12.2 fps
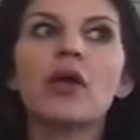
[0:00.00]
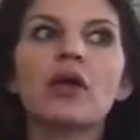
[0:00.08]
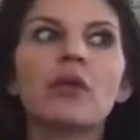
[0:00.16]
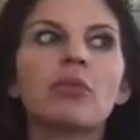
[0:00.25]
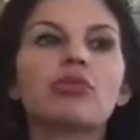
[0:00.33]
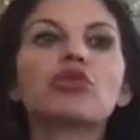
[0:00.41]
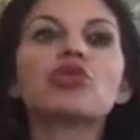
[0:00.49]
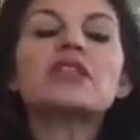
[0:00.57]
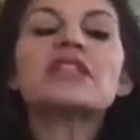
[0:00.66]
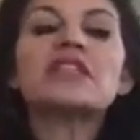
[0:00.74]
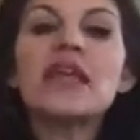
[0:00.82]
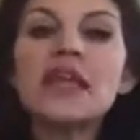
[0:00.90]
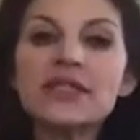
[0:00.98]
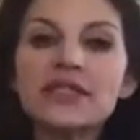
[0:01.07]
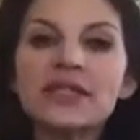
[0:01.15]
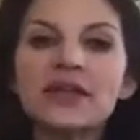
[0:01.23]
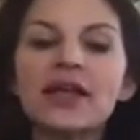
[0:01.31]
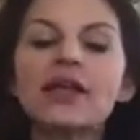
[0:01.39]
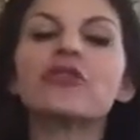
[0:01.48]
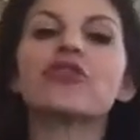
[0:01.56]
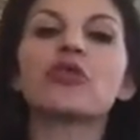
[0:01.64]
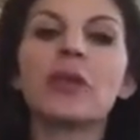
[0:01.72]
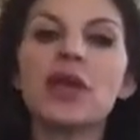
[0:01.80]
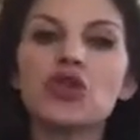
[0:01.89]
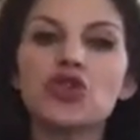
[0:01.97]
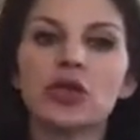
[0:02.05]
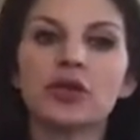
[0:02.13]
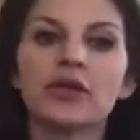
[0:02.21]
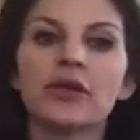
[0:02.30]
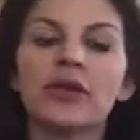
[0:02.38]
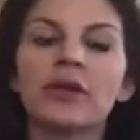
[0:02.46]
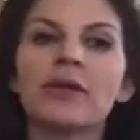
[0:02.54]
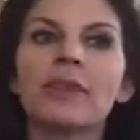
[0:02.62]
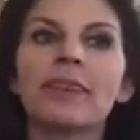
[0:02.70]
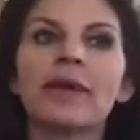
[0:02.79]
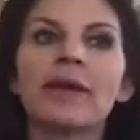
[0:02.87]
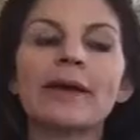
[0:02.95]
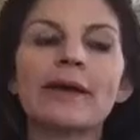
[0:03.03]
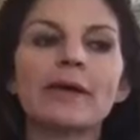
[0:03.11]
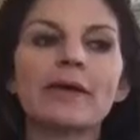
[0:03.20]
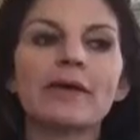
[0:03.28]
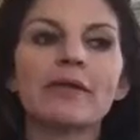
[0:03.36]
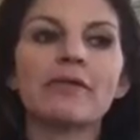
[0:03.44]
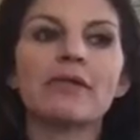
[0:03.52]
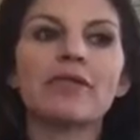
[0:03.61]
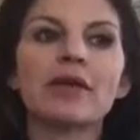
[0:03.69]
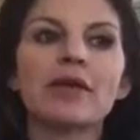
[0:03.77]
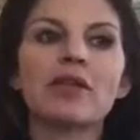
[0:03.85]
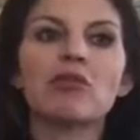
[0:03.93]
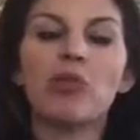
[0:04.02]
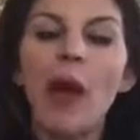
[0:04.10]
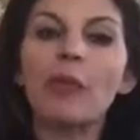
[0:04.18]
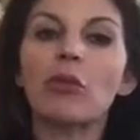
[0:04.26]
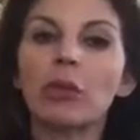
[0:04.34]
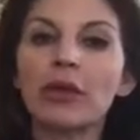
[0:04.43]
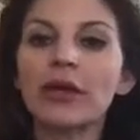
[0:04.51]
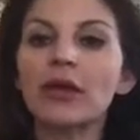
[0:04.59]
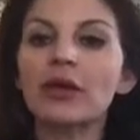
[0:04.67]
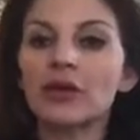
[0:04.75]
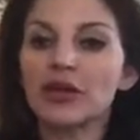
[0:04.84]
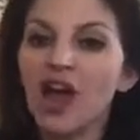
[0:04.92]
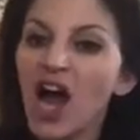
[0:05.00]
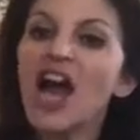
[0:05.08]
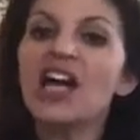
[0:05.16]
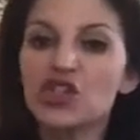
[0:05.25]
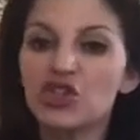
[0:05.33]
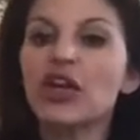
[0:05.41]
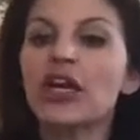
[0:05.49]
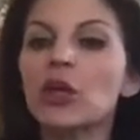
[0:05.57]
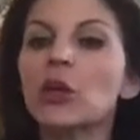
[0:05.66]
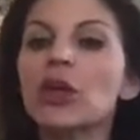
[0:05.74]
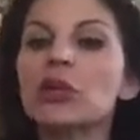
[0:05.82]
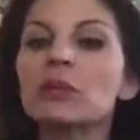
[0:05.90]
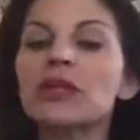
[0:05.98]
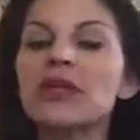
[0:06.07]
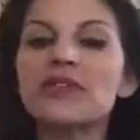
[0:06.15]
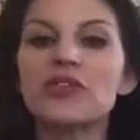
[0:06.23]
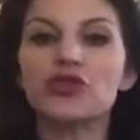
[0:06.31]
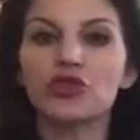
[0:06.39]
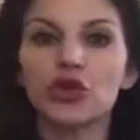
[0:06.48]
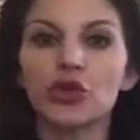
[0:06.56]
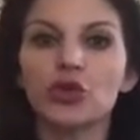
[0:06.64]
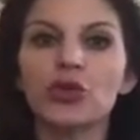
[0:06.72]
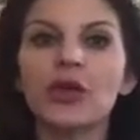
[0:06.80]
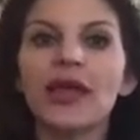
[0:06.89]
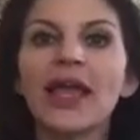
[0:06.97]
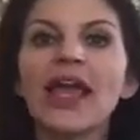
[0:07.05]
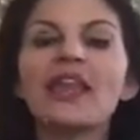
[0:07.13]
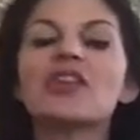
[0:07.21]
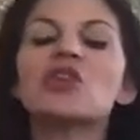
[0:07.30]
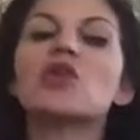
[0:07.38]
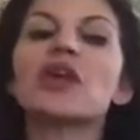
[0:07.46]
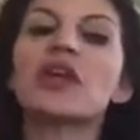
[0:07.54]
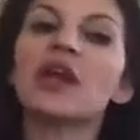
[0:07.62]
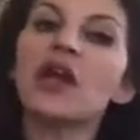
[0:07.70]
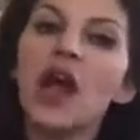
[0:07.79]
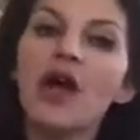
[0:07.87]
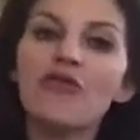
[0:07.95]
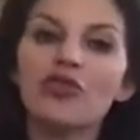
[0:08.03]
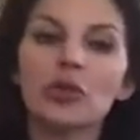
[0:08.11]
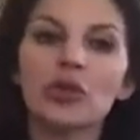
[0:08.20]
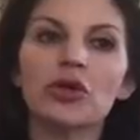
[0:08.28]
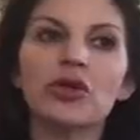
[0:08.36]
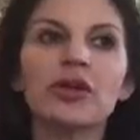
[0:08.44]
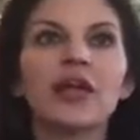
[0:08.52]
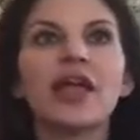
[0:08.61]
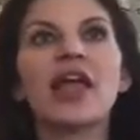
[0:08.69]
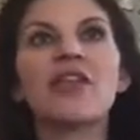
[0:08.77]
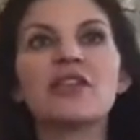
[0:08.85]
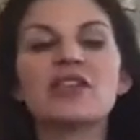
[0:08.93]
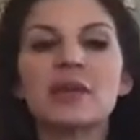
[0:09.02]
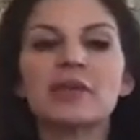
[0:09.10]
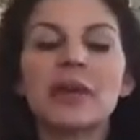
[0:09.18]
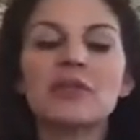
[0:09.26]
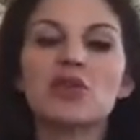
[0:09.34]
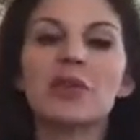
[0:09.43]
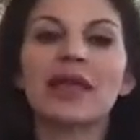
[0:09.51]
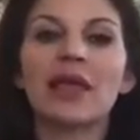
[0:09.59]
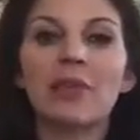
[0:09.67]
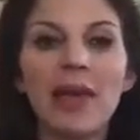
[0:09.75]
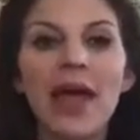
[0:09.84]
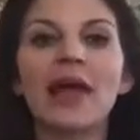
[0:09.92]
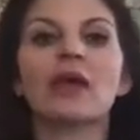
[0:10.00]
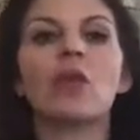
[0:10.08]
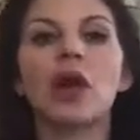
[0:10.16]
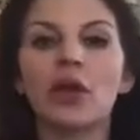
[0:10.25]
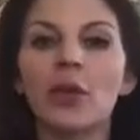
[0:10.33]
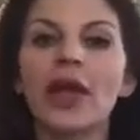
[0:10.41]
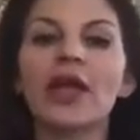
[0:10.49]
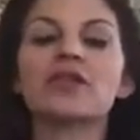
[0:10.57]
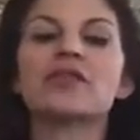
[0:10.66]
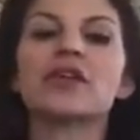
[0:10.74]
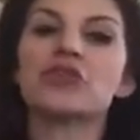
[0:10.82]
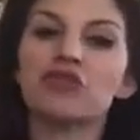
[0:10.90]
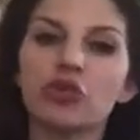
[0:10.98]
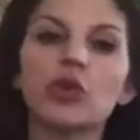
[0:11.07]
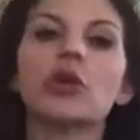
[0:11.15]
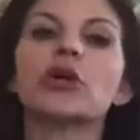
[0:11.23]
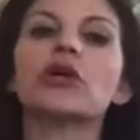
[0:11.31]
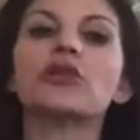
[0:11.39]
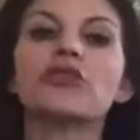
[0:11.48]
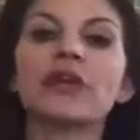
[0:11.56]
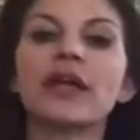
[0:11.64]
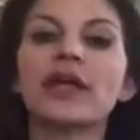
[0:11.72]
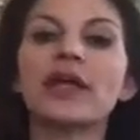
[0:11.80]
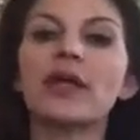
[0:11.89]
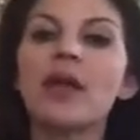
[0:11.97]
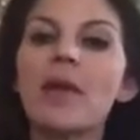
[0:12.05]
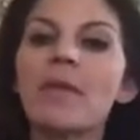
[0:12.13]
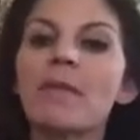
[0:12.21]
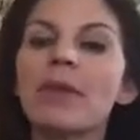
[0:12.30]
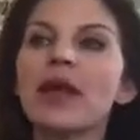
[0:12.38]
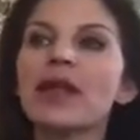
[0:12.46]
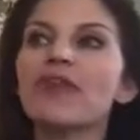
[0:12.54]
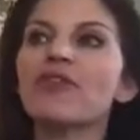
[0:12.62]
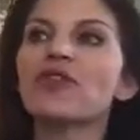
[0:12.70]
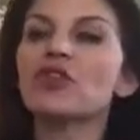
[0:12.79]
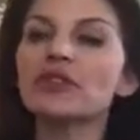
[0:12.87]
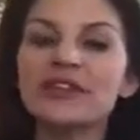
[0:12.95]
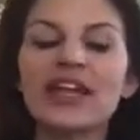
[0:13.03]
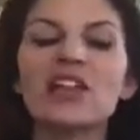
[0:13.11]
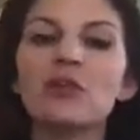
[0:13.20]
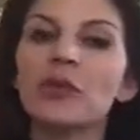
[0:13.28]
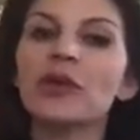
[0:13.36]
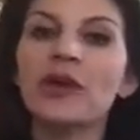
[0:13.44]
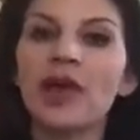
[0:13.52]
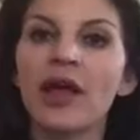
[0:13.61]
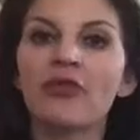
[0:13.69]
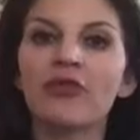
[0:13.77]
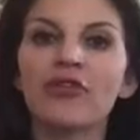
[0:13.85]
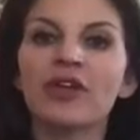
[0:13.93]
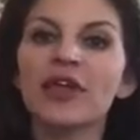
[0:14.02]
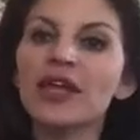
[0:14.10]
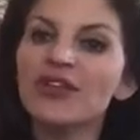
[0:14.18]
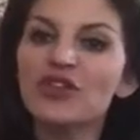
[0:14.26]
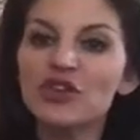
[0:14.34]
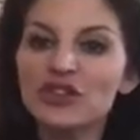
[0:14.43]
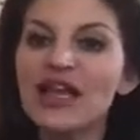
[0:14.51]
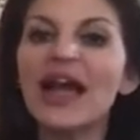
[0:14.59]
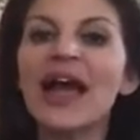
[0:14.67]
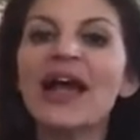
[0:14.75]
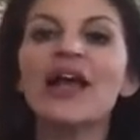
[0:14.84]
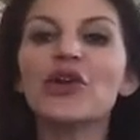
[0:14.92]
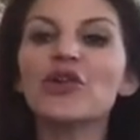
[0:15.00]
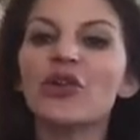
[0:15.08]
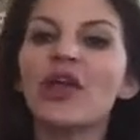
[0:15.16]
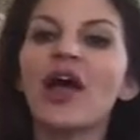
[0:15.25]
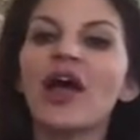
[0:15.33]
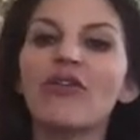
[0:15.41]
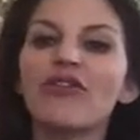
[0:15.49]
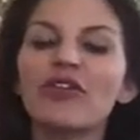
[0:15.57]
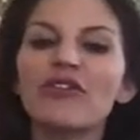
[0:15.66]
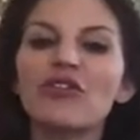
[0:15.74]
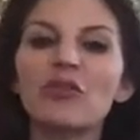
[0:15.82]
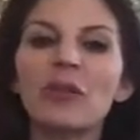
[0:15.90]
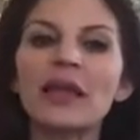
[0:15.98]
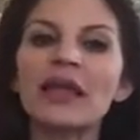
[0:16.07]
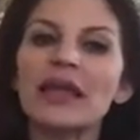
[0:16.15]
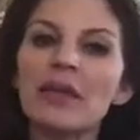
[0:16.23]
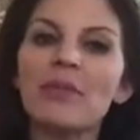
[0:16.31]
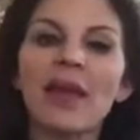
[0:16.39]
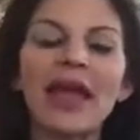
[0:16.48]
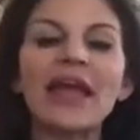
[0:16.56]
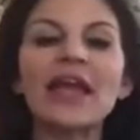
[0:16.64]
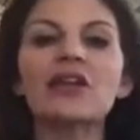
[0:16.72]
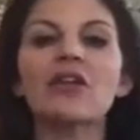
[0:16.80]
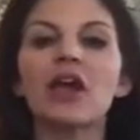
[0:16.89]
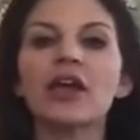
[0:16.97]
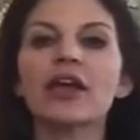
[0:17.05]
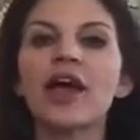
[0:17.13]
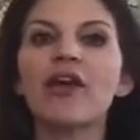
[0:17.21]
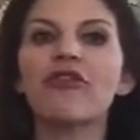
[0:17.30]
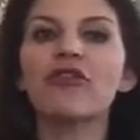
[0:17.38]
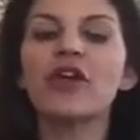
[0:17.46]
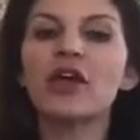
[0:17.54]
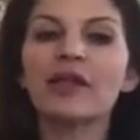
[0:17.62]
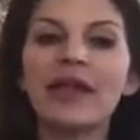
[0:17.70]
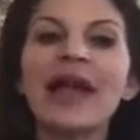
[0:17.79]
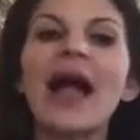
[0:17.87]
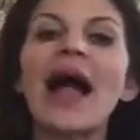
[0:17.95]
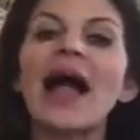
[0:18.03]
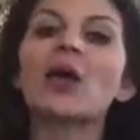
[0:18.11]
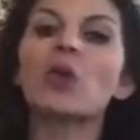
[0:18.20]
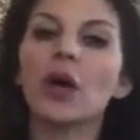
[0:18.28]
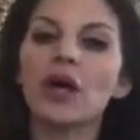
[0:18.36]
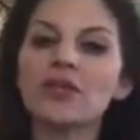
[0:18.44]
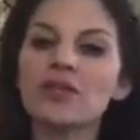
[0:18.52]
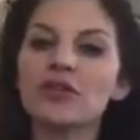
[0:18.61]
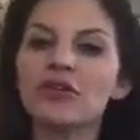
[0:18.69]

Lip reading: present information that is probably or contrary to what you believe is true. And then you get uncomfortable, and then sometimes you might get mad and walk away and say, screw her and forget it. But if you're desperate enough, if you're tired enough, if you've been in pain long enough, like I was, there's